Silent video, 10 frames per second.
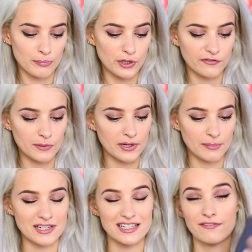Beautifully
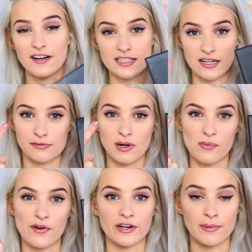pigmented, in fact that's what
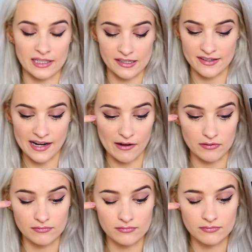I'm wearing on my lids
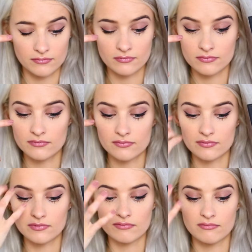now.
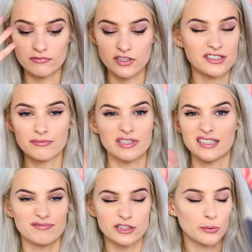Just
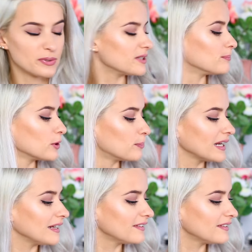something super simple but